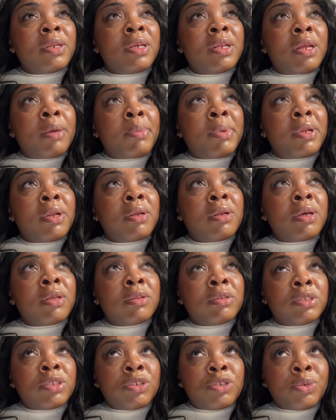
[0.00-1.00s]
then I'm in another
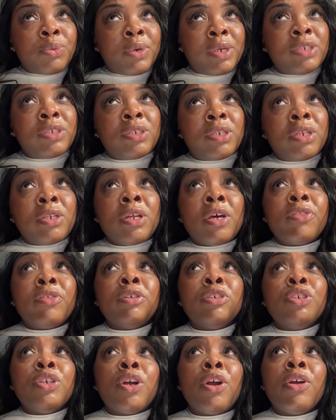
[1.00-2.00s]
situation, another
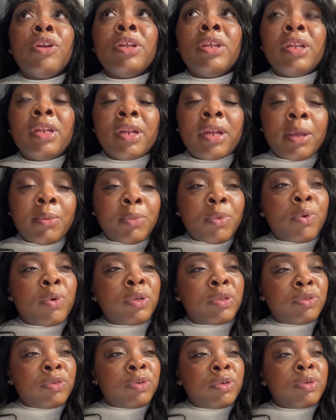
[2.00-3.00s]
journey that I'm going
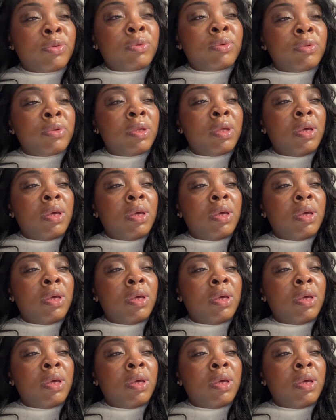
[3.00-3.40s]
through